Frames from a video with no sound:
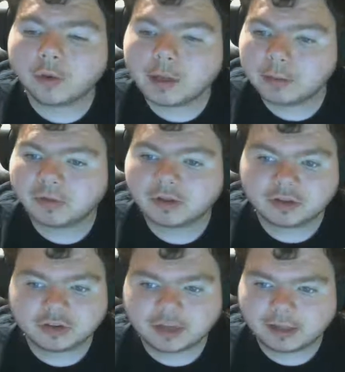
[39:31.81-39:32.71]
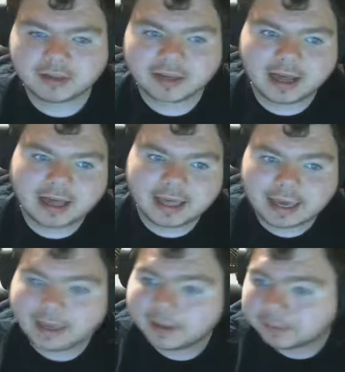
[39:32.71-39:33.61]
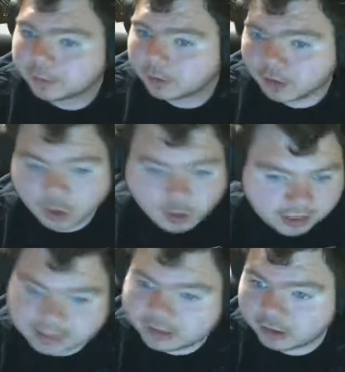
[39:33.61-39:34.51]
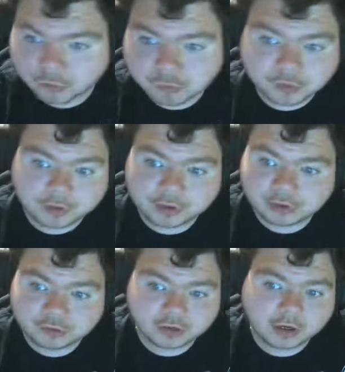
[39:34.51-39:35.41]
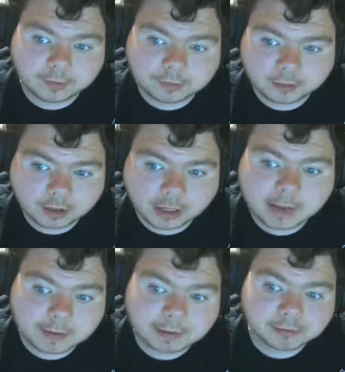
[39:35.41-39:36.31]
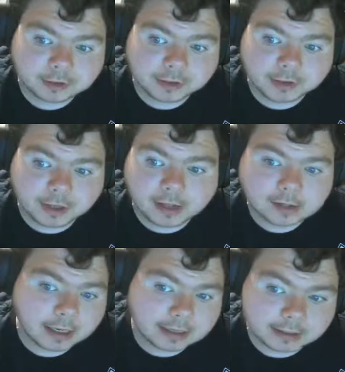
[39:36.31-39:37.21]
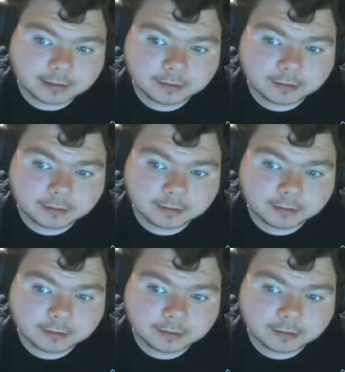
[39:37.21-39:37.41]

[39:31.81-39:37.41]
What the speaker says: He was such a nice guy, and he did a really good job. I mean, really good. I like it.